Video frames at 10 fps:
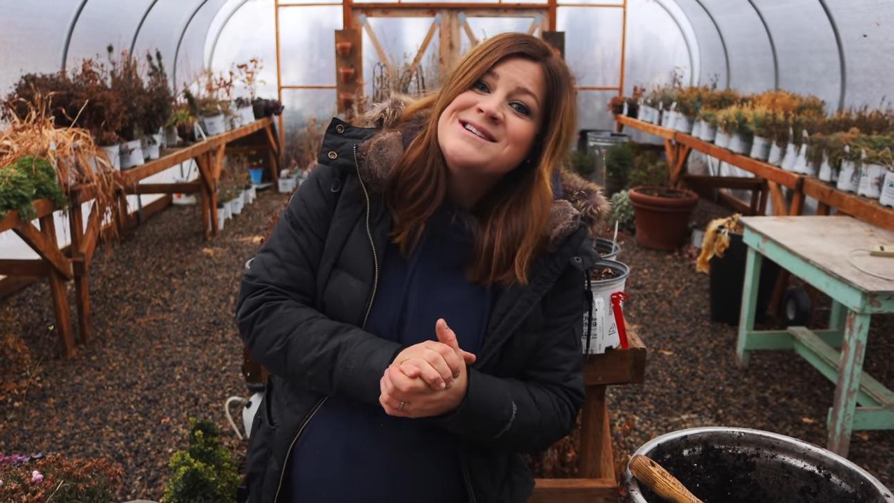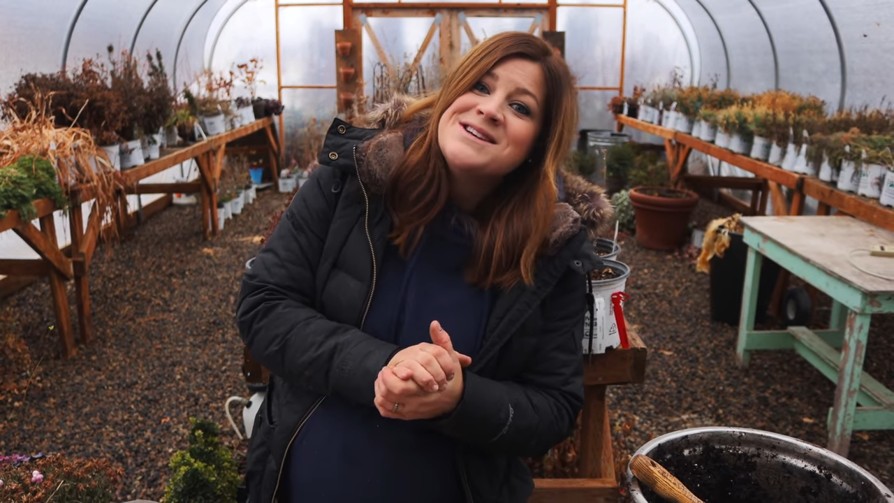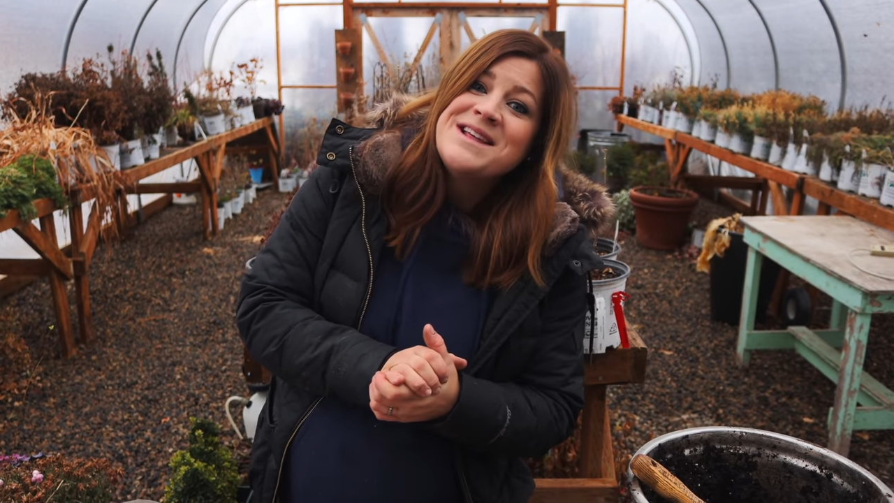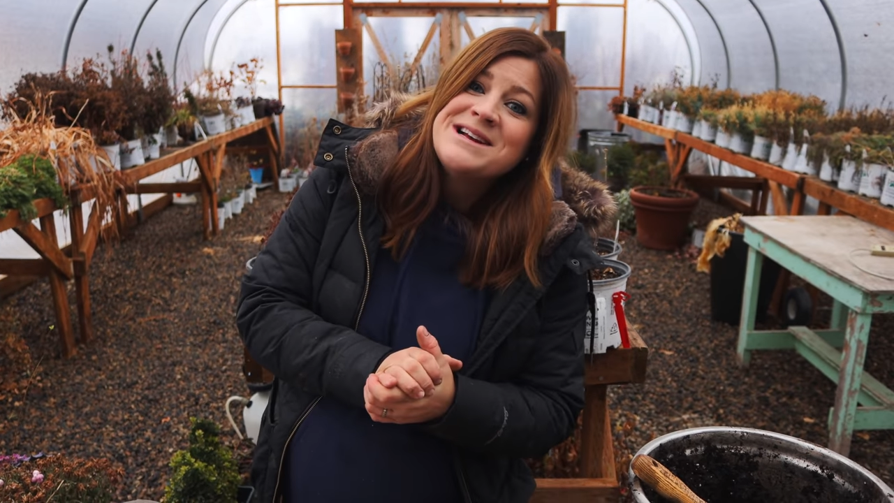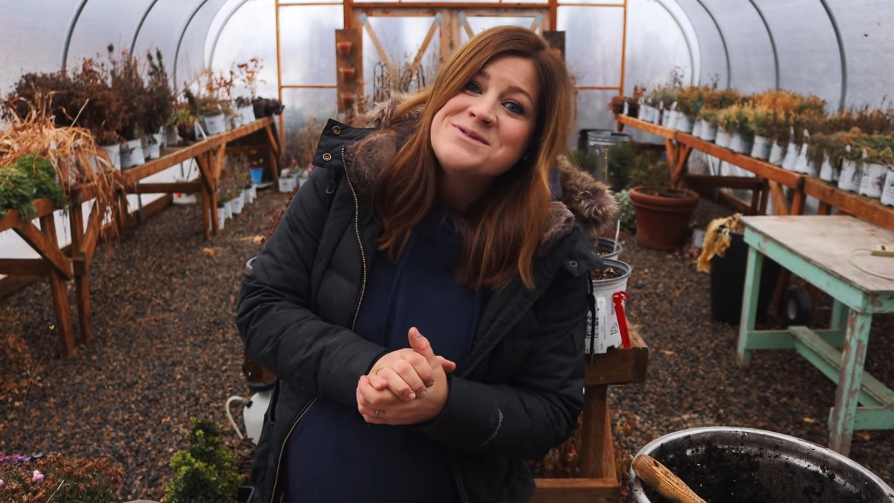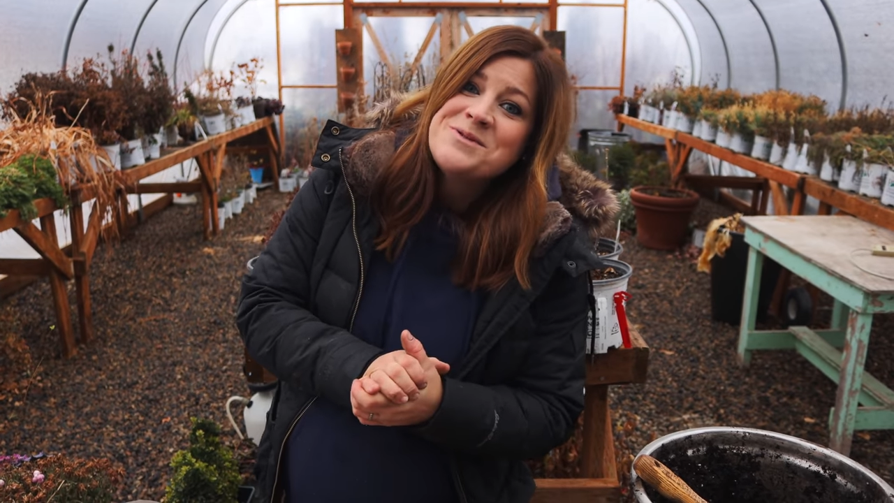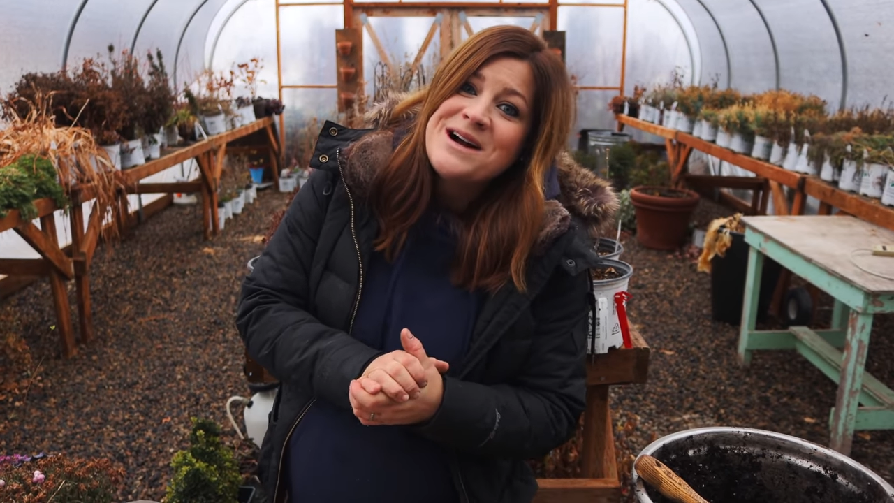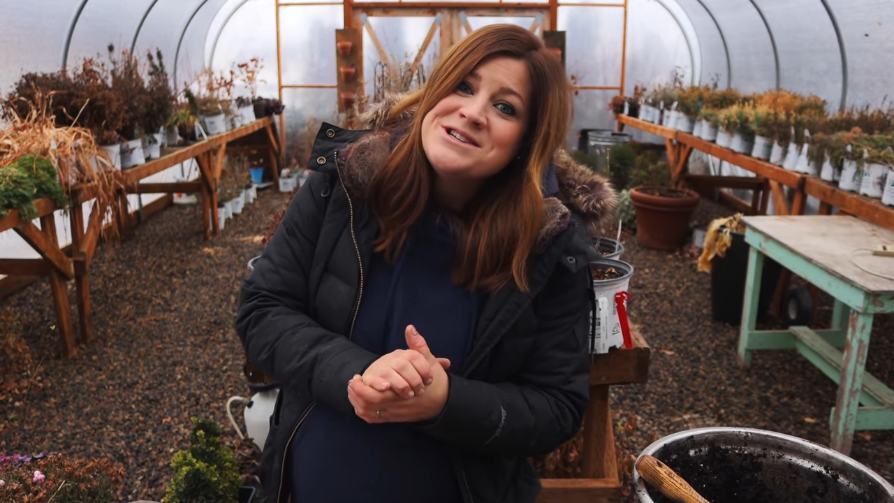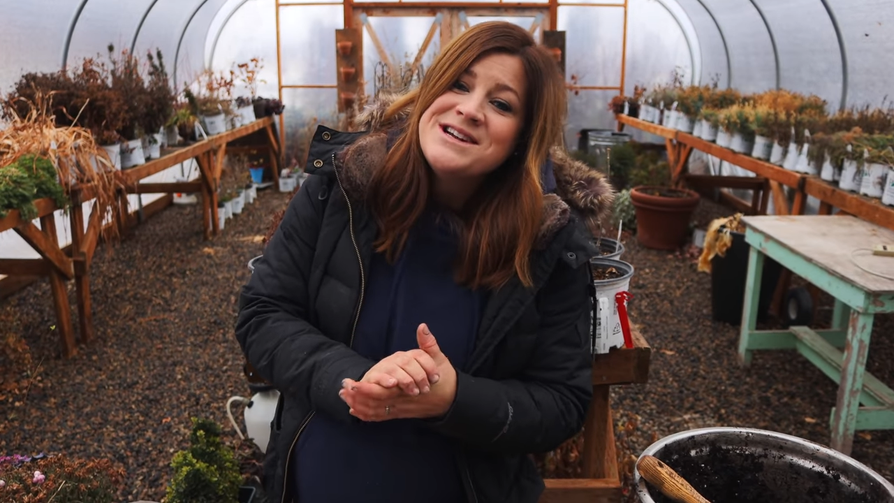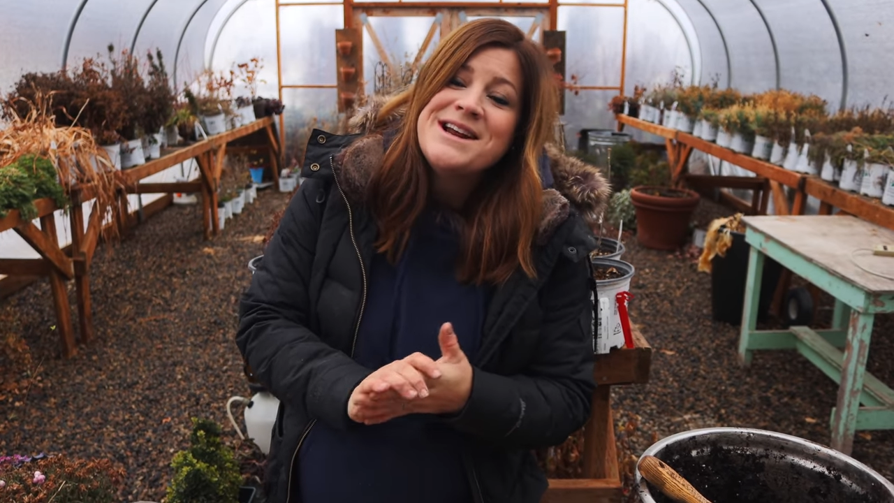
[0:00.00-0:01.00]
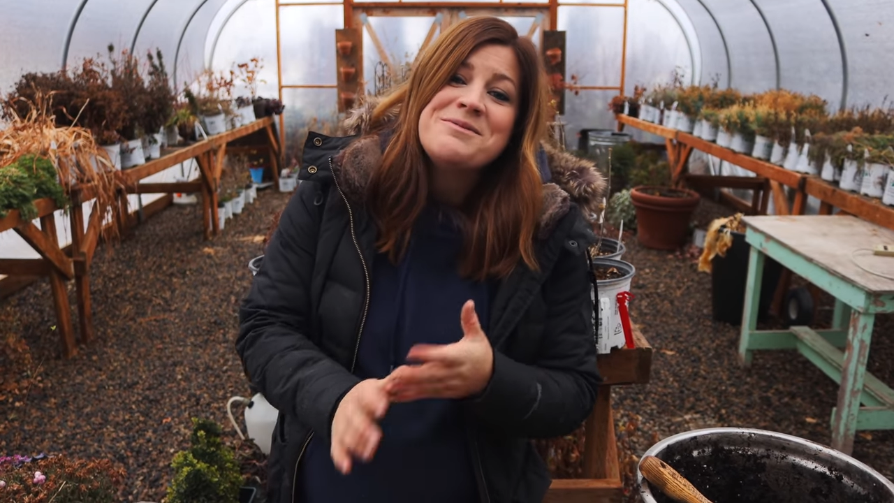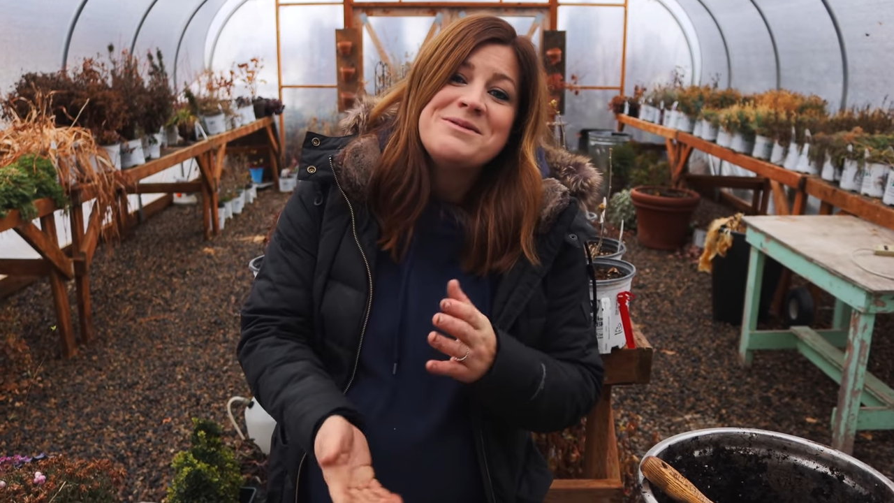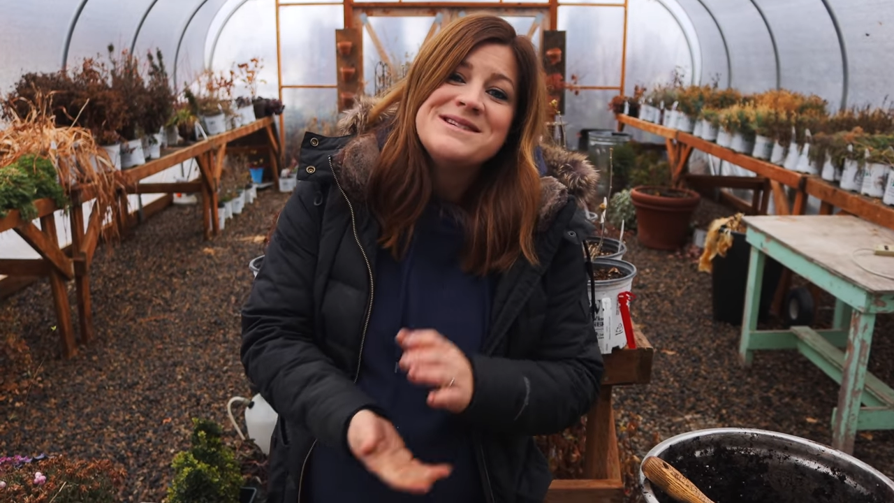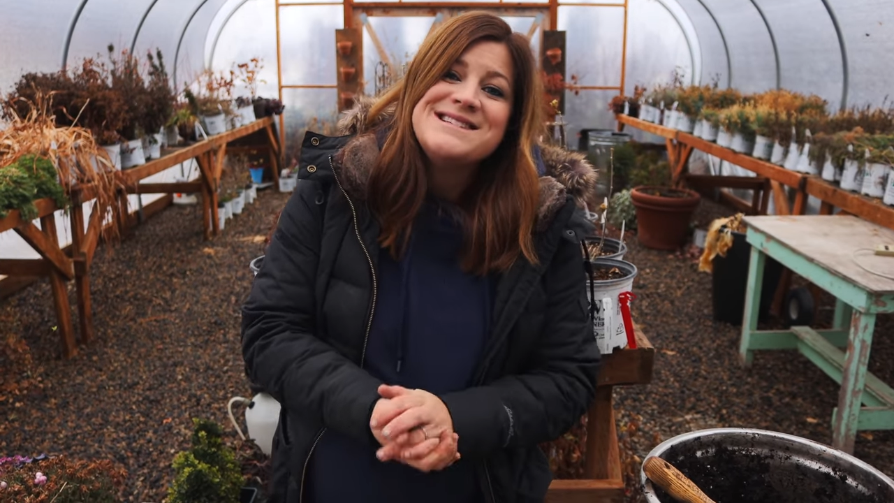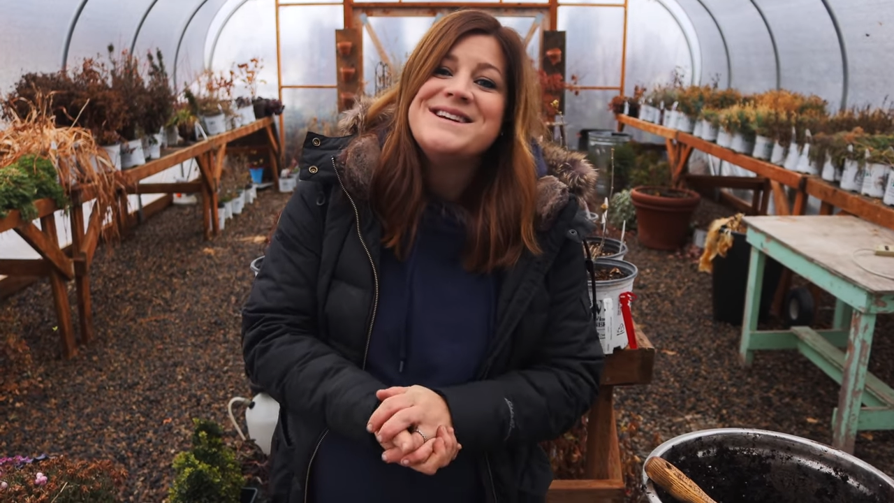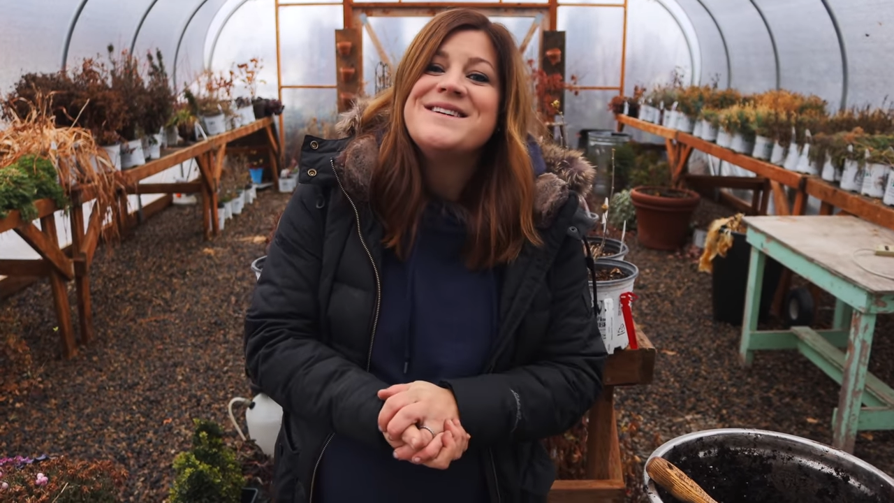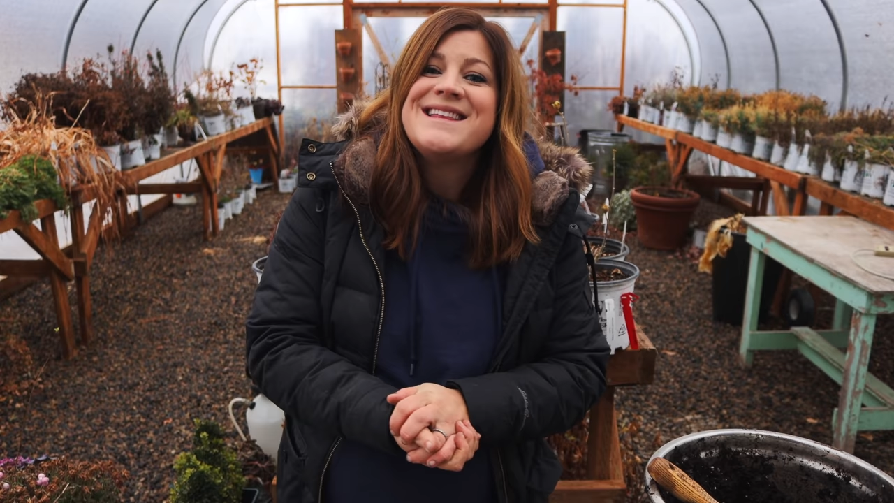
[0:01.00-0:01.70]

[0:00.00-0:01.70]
So thanks for watching and we will see you